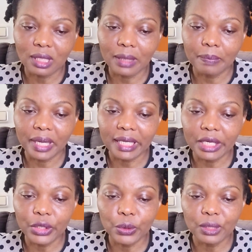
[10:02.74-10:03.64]
I'm
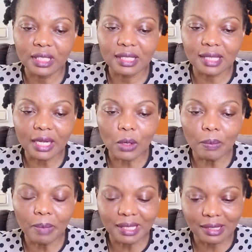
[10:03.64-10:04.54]
begging you. The
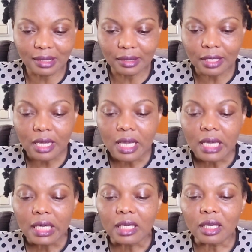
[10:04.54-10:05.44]
second person
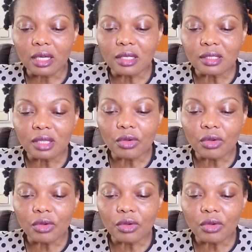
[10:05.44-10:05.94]
is